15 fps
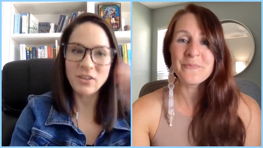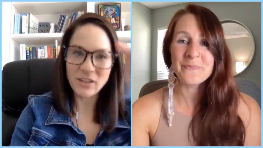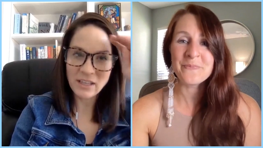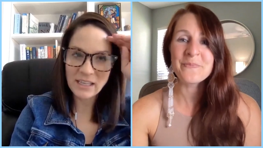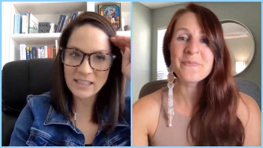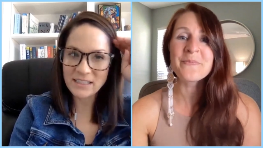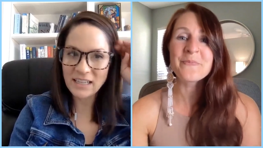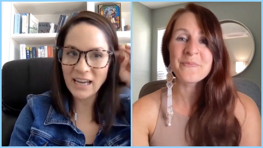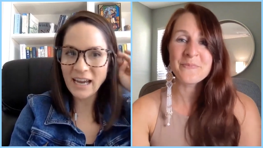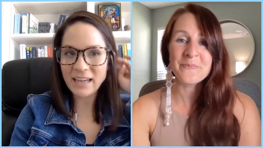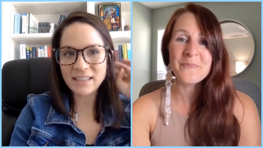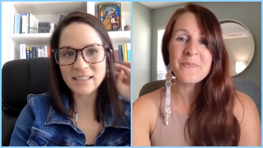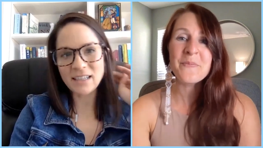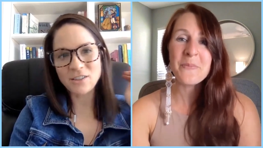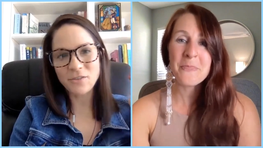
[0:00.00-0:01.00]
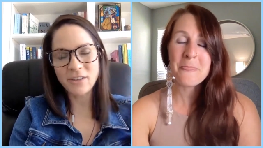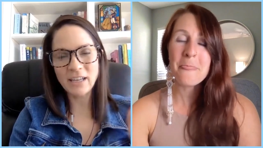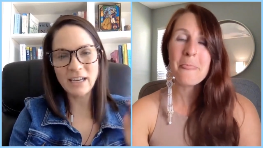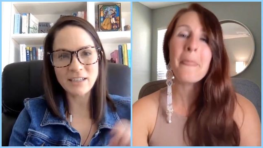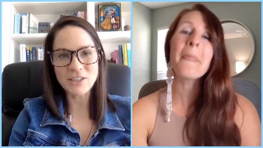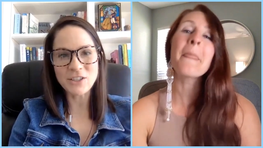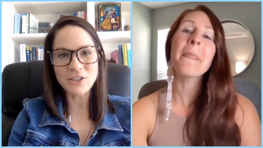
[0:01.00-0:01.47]
Speaker 1: easy access over the
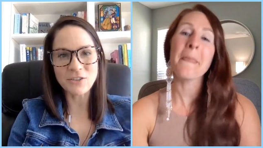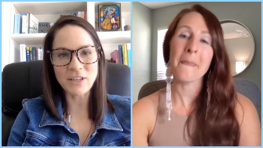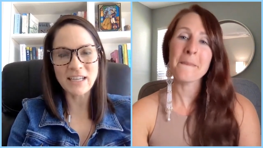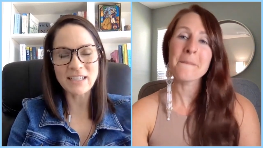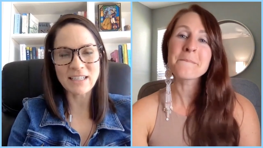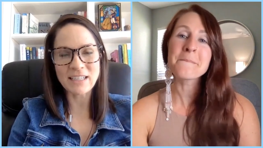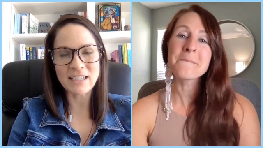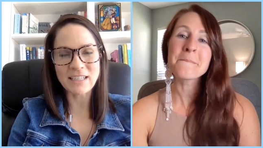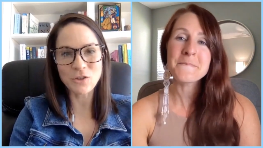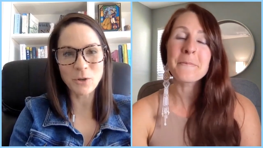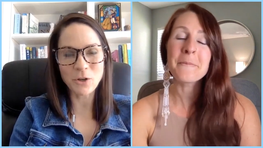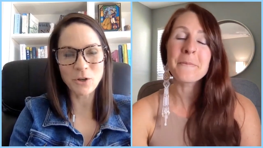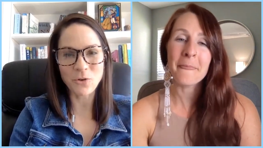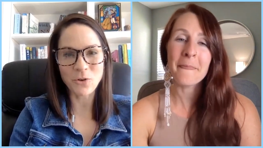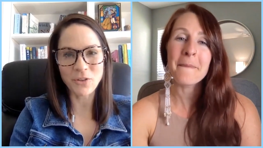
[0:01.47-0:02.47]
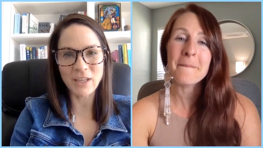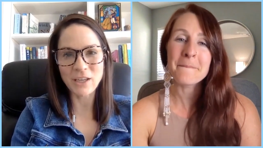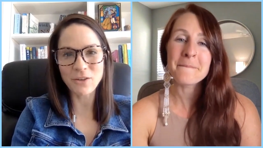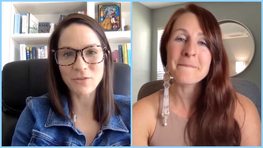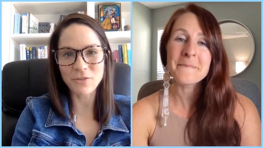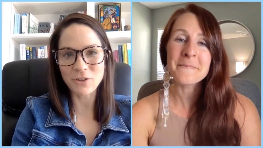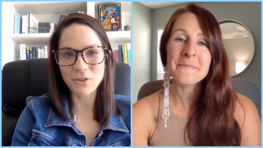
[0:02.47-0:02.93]
next 2 days. That's super cool. Thank
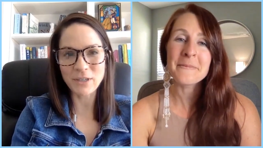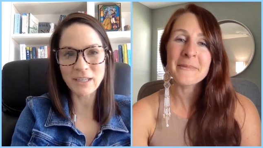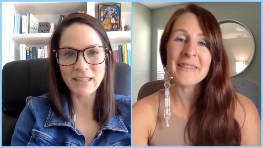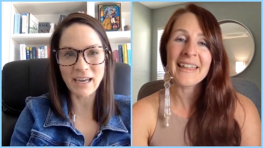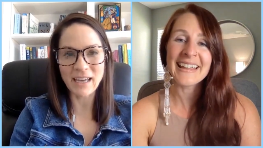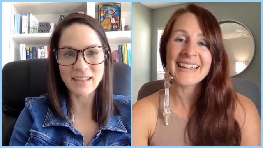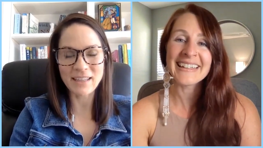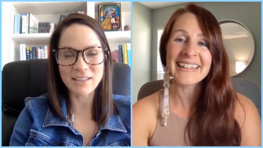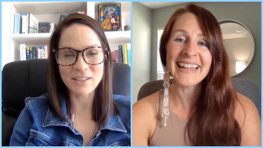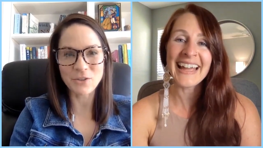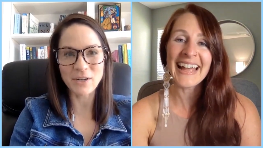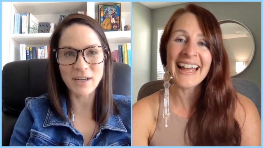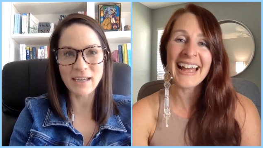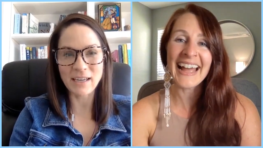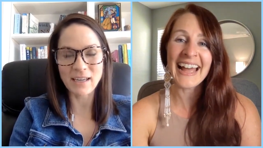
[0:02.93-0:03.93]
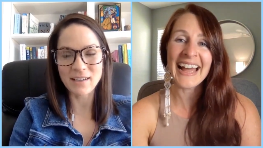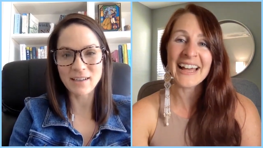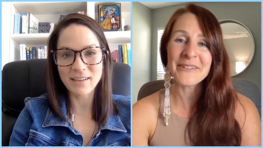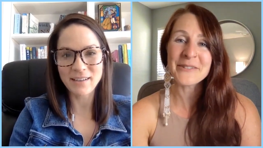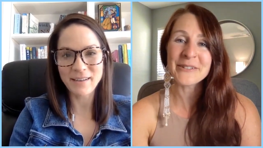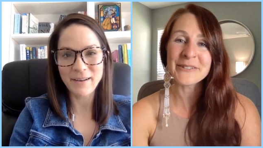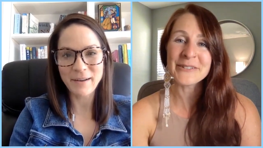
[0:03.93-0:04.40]
you for doing that. That's great.
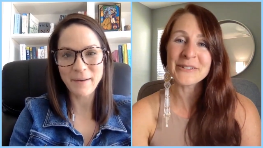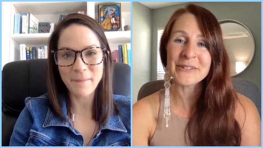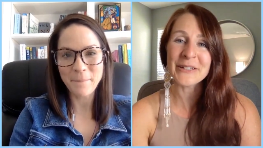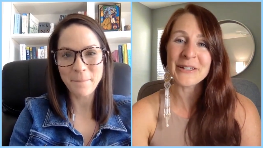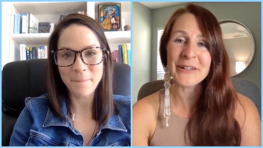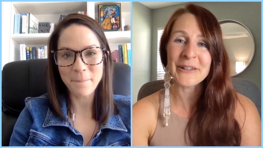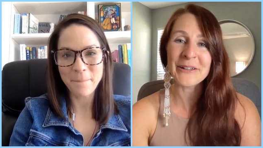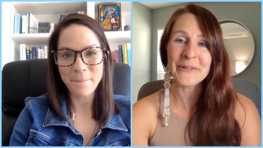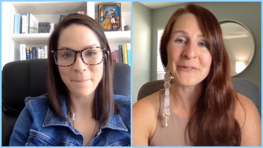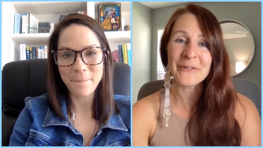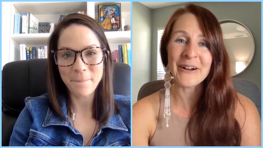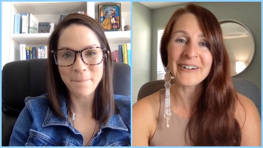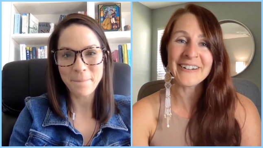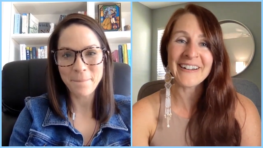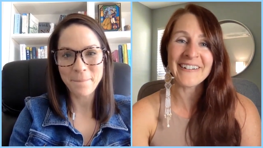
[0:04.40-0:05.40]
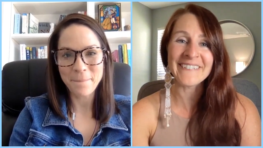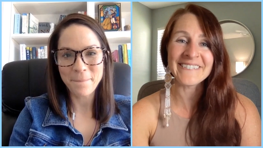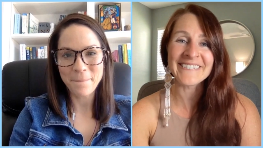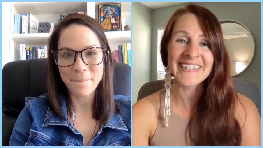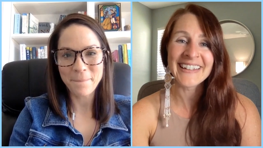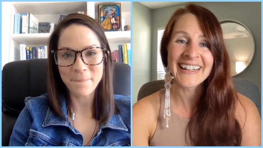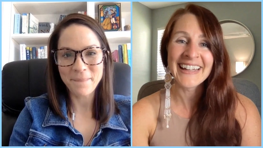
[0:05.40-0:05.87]
Absolutely.
Speaker 2: You're
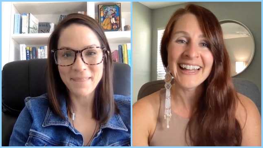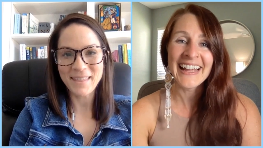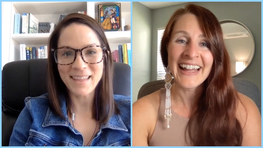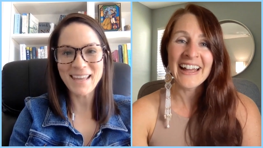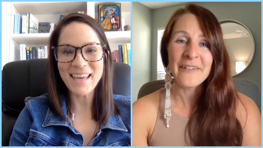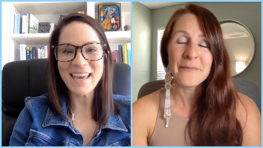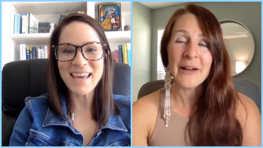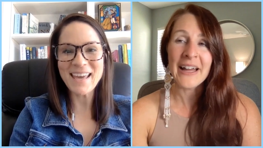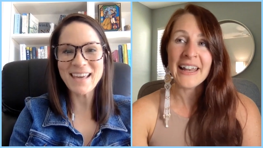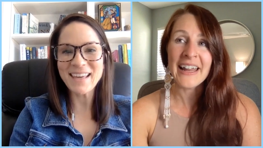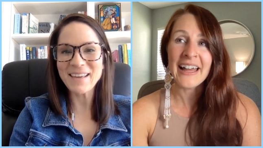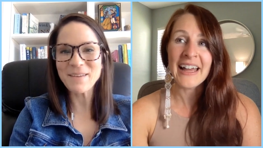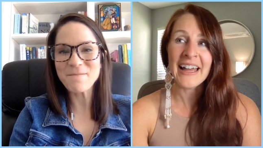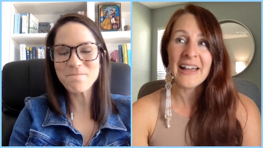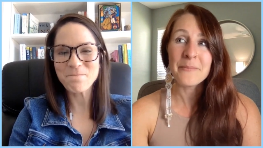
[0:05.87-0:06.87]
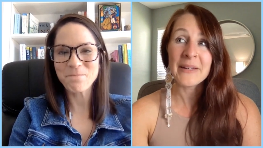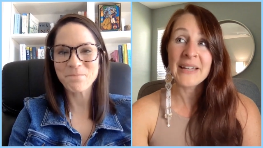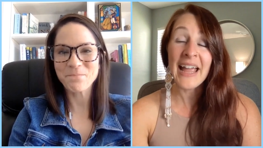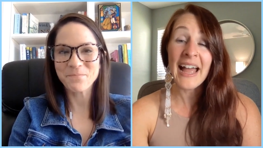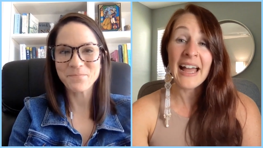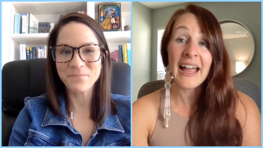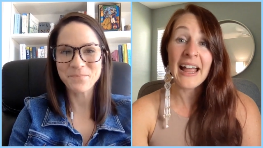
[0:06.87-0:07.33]
welcome.
Speaker 1: Yay.
Speaker 2: But
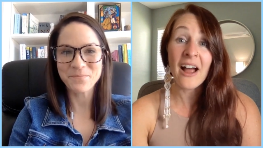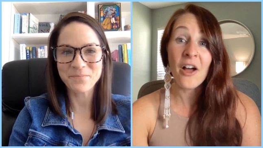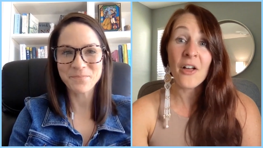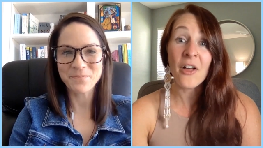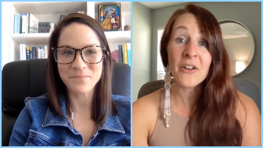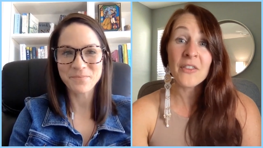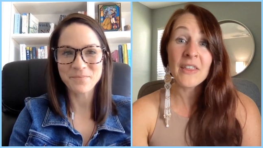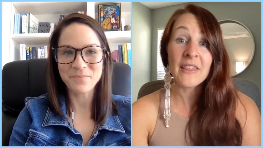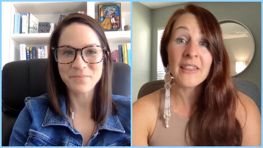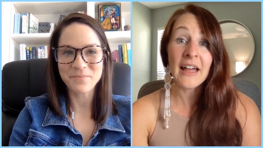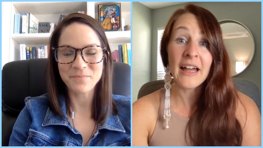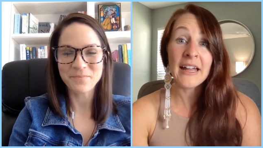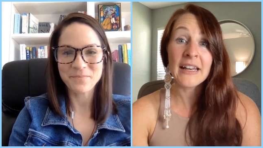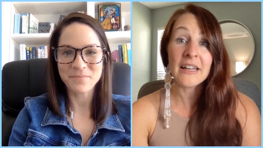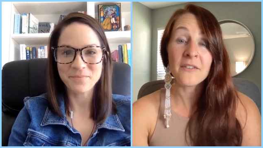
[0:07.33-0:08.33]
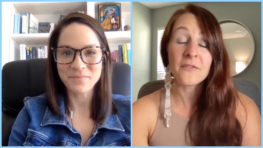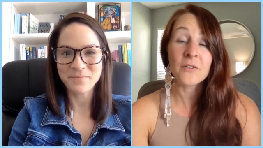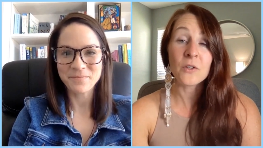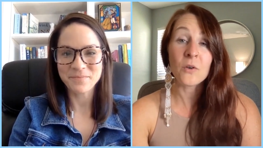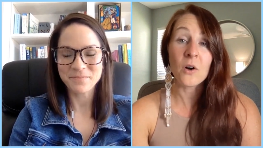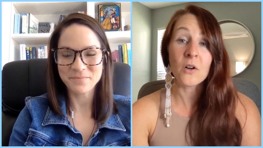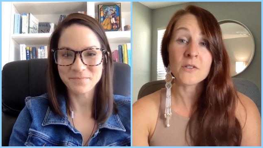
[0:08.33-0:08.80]
yeah, other than that, if
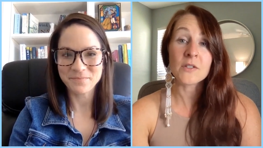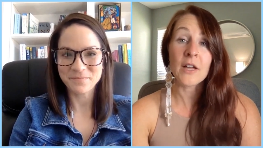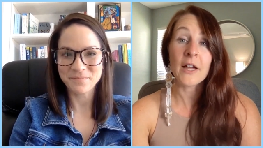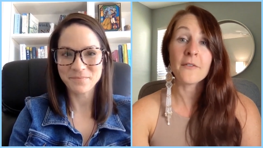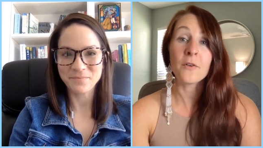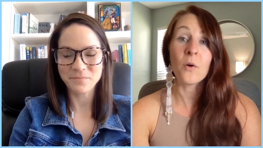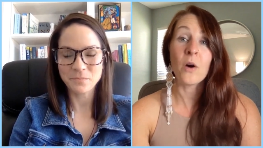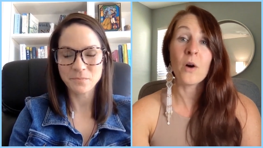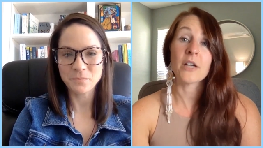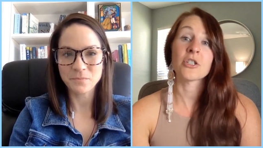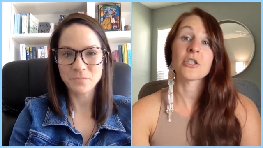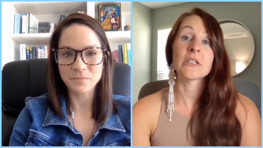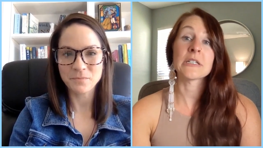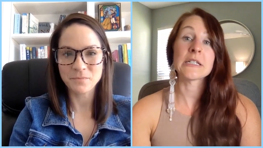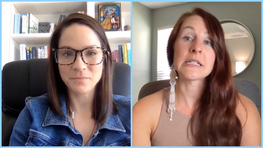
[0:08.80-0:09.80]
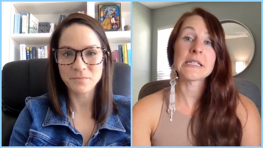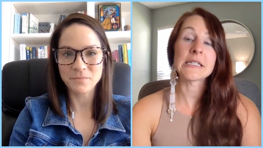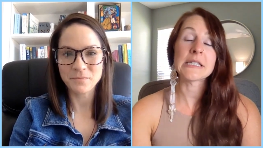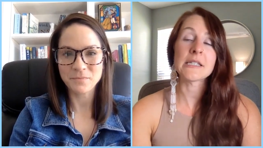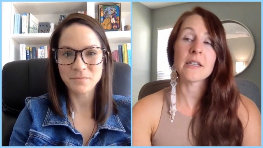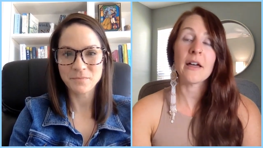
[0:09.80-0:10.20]
you also have questions,